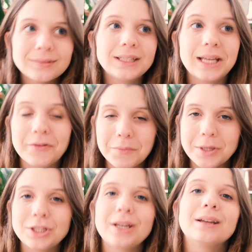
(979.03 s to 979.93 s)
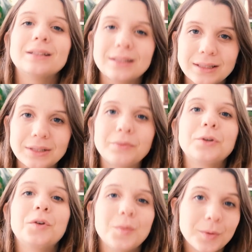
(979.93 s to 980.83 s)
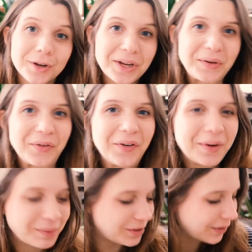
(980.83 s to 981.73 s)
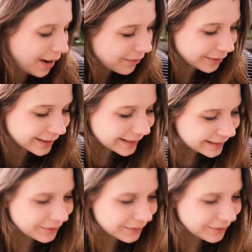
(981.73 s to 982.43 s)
to give them a chance to recuperate from traveling,